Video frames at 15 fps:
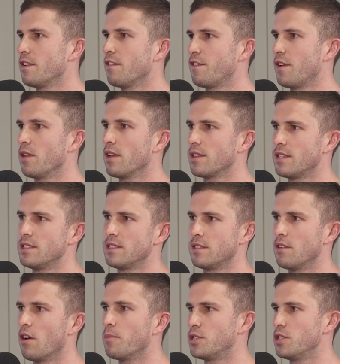and I felt like this is
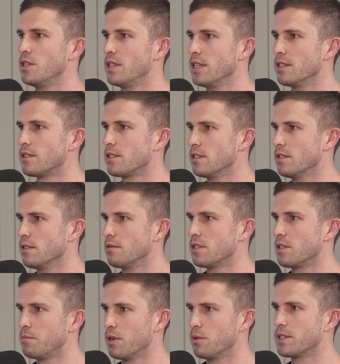the opportunity
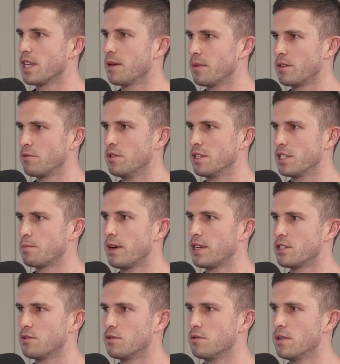to build something really
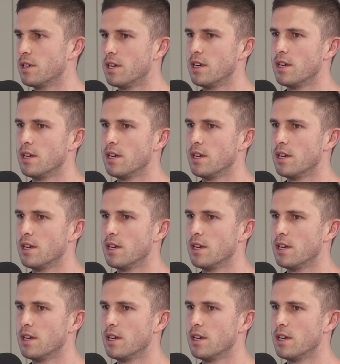special